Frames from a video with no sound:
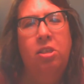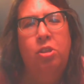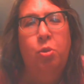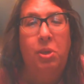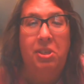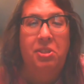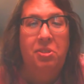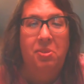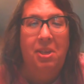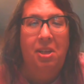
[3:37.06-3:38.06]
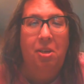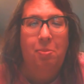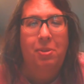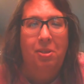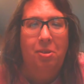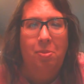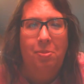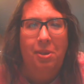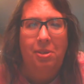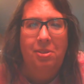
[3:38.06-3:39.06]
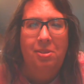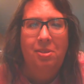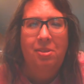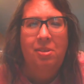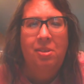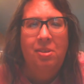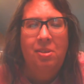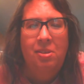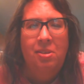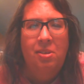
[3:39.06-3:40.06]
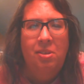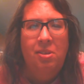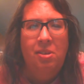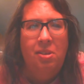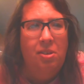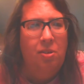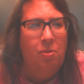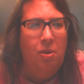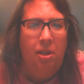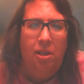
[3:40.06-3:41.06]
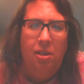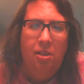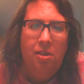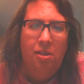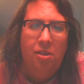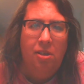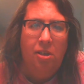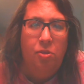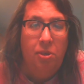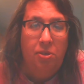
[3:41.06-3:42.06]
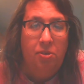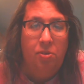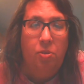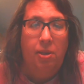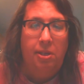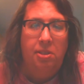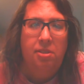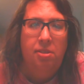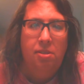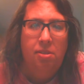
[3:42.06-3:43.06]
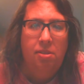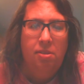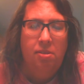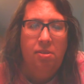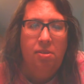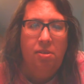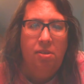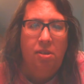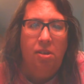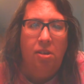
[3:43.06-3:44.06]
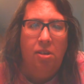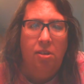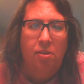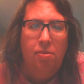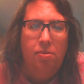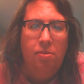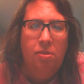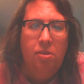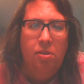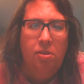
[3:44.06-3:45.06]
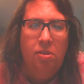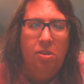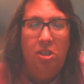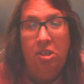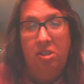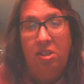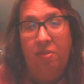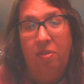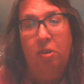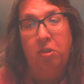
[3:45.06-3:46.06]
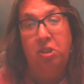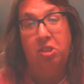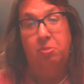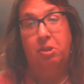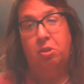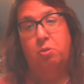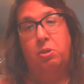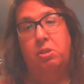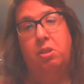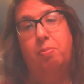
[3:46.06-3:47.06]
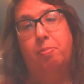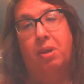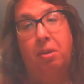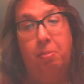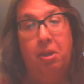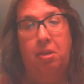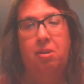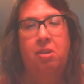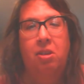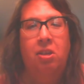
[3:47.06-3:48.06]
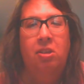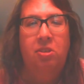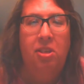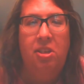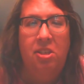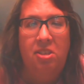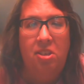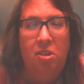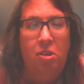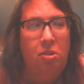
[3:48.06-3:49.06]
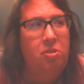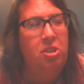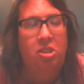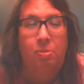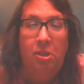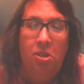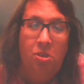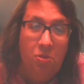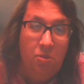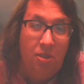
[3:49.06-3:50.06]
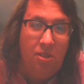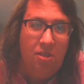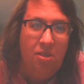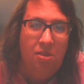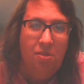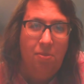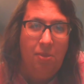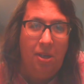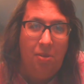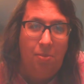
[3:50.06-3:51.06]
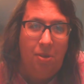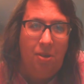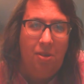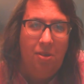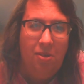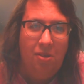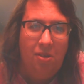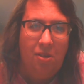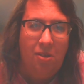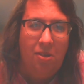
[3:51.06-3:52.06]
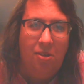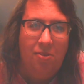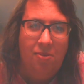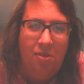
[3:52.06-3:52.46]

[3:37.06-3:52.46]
tweaked Sunette up a little bit, in a way. I tweaked her twice, you know? She doesn't even know she's being tweaked up by me. Sunette doesn't know she's being tweaked by me, you know?